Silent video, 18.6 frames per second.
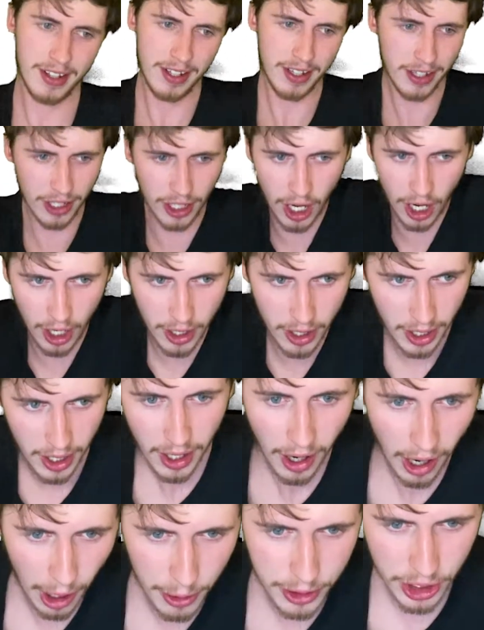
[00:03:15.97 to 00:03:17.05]
You know,
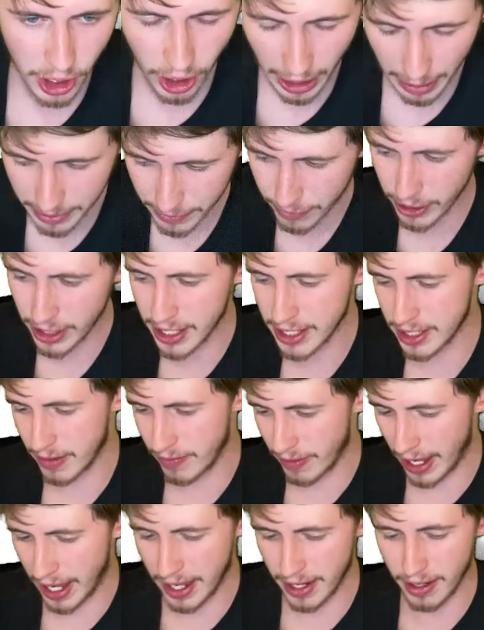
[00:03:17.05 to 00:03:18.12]
I was hyped for this
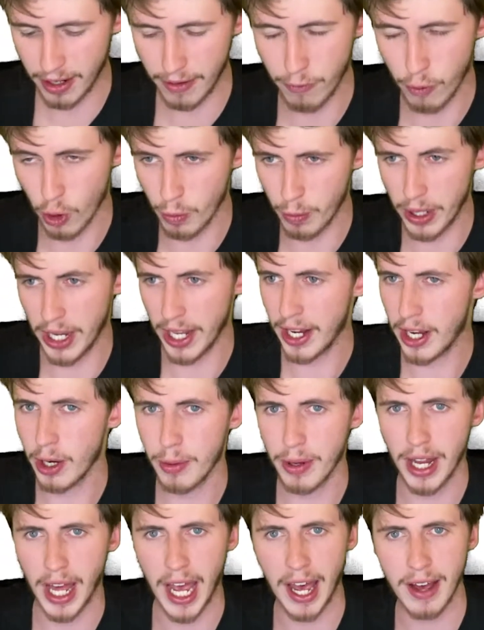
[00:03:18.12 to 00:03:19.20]
event. I thought Whittaker
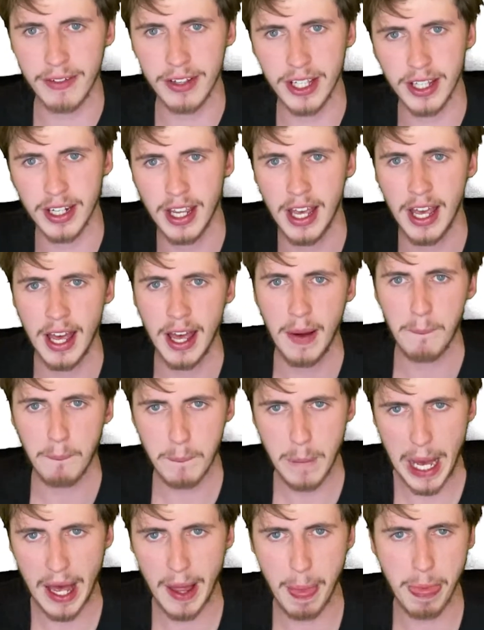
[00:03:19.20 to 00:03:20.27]
would have it,
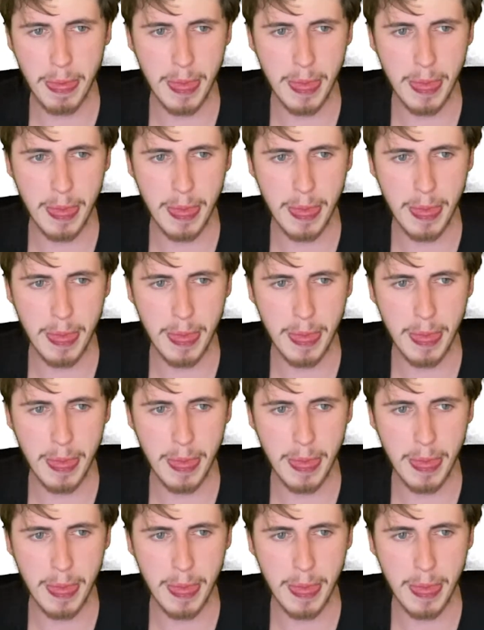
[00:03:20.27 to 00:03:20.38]
but